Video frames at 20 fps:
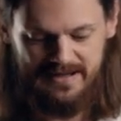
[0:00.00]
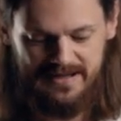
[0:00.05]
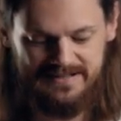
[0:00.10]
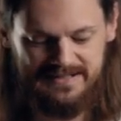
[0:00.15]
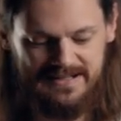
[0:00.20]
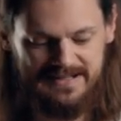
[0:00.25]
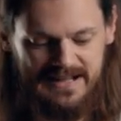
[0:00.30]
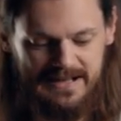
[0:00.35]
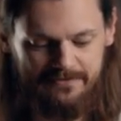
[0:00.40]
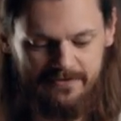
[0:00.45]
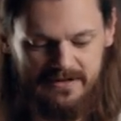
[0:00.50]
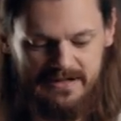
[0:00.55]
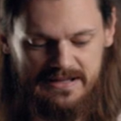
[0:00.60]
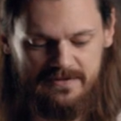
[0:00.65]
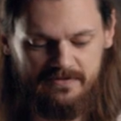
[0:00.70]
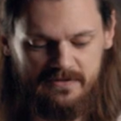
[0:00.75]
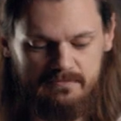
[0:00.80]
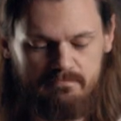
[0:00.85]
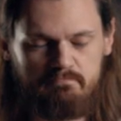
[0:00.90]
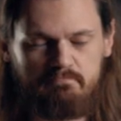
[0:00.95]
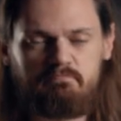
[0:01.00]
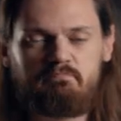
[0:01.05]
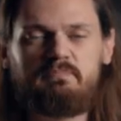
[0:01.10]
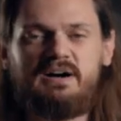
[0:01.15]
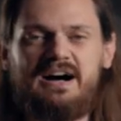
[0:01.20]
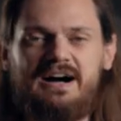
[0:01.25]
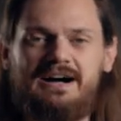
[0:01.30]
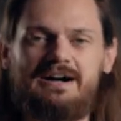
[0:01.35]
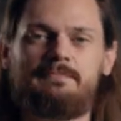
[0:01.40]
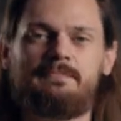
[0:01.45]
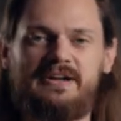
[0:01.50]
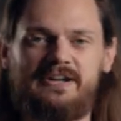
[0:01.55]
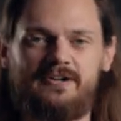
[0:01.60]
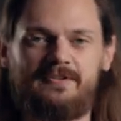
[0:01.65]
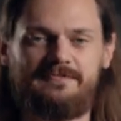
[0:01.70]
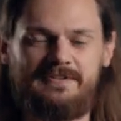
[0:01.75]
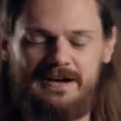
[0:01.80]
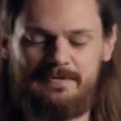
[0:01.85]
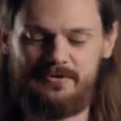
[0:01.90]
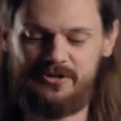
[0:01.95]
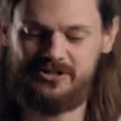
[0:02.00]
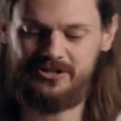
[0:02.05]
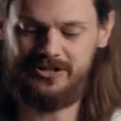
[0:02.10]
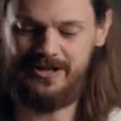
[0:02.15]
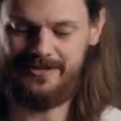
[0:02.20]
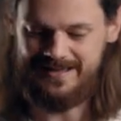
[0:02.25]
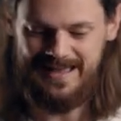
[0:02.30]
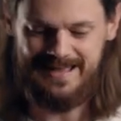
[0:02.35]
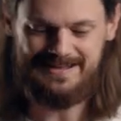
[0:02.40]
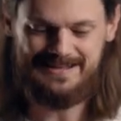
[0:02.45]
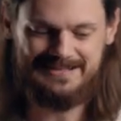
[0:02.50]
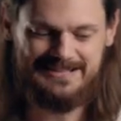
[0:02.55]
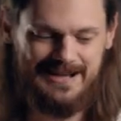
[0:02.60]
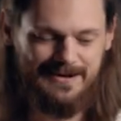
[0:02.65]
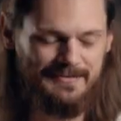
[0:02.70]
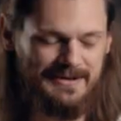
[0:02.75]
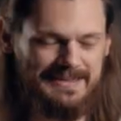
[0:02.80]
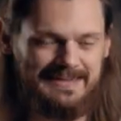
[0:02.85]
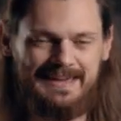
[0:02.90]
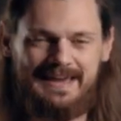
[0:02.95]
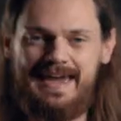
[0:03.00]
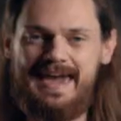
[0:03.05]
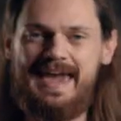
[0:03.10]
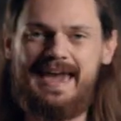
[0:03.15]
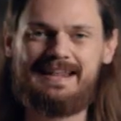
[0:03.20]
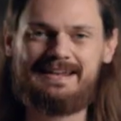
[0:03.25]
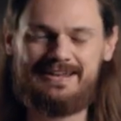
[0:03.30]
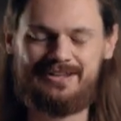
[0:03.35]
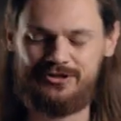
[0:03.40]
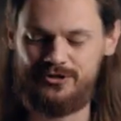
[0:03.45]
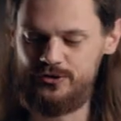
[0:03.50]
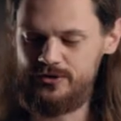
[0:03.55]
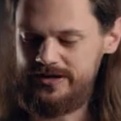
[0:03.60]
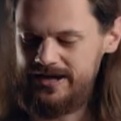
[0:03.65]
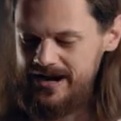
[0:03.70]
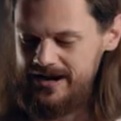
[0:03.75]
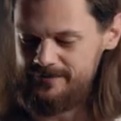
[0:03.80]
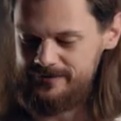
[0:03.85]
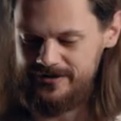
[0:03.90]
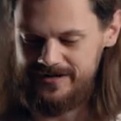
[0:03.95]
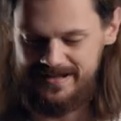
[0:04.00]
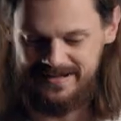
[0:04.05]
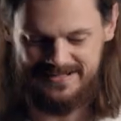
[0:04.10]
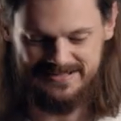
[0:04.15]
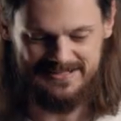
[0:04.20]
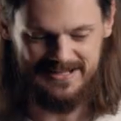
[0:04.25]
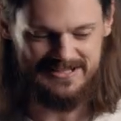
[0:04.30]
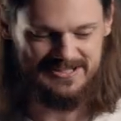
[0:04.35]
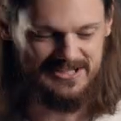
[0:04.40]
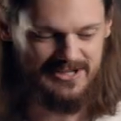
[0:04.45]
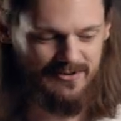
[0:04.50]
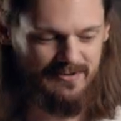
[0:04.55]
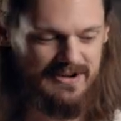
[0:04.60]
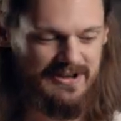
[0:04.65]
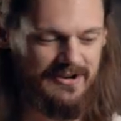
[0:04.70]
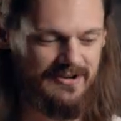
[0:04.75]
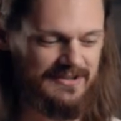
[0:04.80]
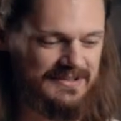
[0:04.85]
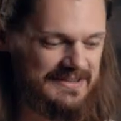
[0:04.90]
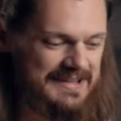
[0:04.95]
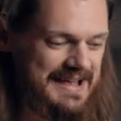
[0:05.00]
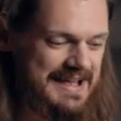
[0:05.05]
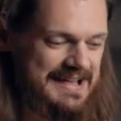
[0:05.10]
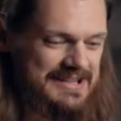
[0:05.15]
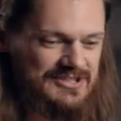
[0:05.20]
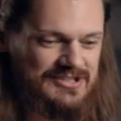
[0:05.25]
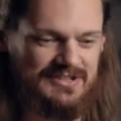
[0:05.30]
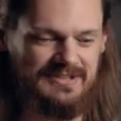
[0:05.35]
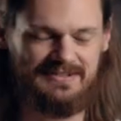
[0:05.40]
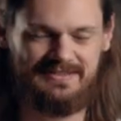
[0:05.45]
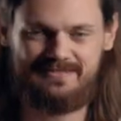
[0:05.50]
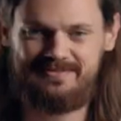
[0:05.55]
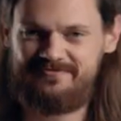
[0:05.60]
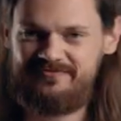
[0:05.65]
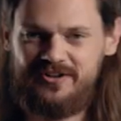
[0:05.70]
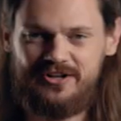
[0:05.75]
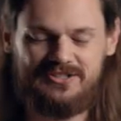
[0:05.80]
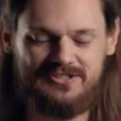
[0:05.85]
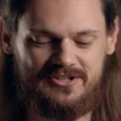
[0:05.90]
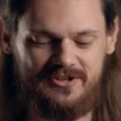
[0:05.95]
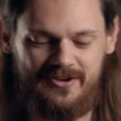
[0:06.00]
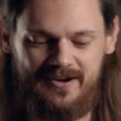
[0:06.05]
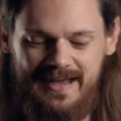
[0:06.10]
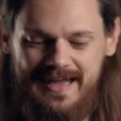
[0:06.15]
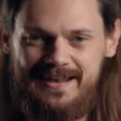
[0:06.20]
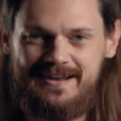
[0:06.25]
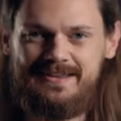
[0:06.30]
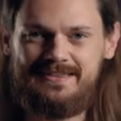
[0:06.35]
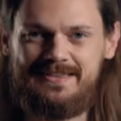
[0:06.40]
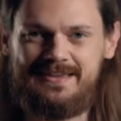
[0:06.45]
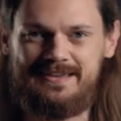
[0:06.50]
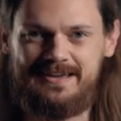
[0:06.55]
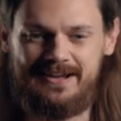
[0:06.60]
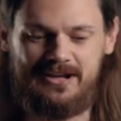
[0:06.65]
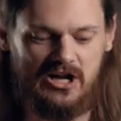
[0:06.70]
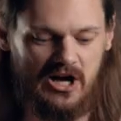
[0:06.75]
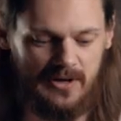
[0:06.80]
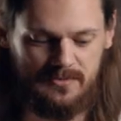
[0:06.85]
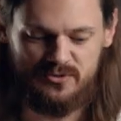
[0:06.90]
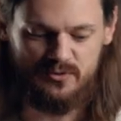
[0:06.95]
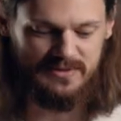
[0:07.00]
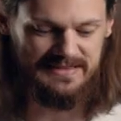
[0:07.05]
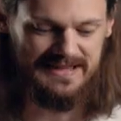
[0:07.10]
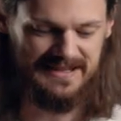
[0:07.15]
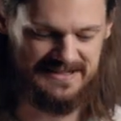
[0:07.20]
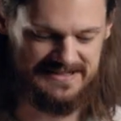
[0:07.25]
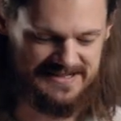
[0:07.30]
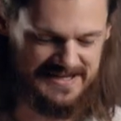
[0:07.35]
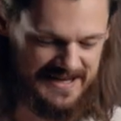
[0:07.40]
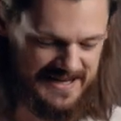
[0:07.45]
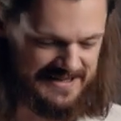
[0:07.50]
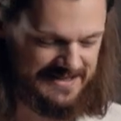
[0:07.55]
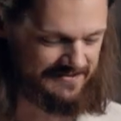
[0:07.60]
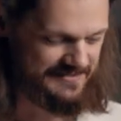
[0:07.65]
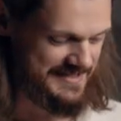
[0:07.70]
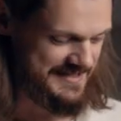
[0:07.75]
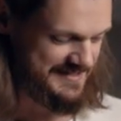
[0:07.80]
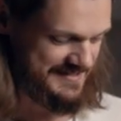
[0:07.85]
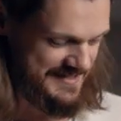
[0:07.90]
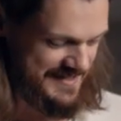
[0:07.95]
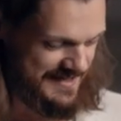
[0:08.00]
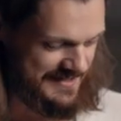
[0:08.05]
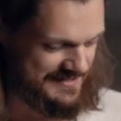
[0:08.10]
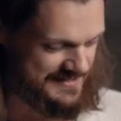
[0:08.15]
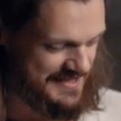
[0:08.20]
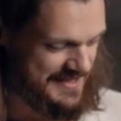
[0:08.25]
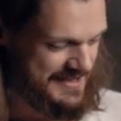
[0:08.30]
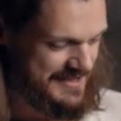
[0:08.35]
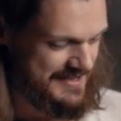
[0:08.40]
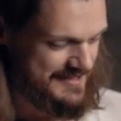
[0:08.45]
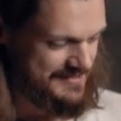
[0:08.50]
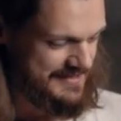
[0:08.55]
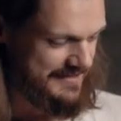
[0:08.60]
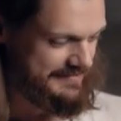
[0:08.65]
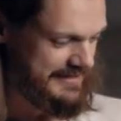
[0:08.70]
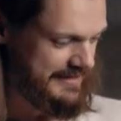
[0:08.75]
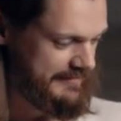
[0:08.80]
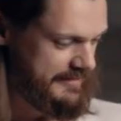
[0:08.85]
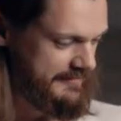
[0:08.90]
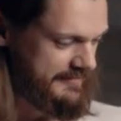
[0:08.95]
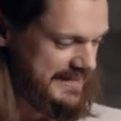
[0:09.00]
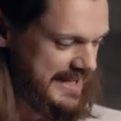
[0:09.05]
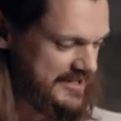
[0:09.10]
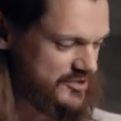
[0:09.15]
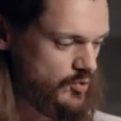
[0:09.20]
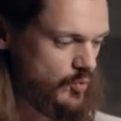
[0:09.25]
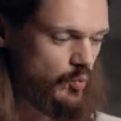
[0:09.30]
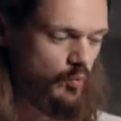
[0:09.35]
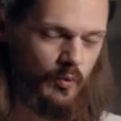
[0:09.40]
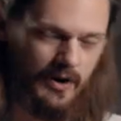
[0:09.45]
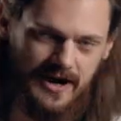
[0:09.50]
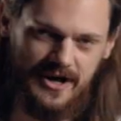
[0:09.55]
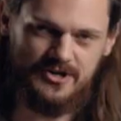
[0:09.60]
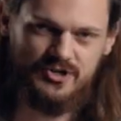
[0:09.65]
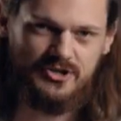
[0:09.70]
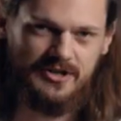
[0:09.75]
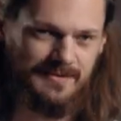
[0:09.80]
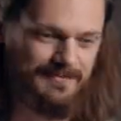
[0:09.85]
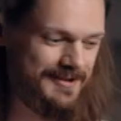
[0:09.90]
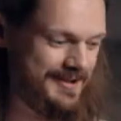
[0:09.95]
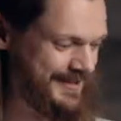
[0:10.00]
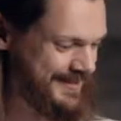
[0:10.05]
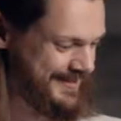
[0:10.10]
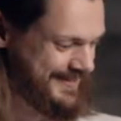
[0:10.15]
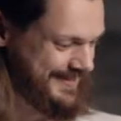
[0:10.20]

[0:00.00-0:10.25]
And I never even bought a microfiber cloth. Anytime I get any new camera accessory or lens or filter or anything, it comes with like 10 of these things. So I've never even had to wash them.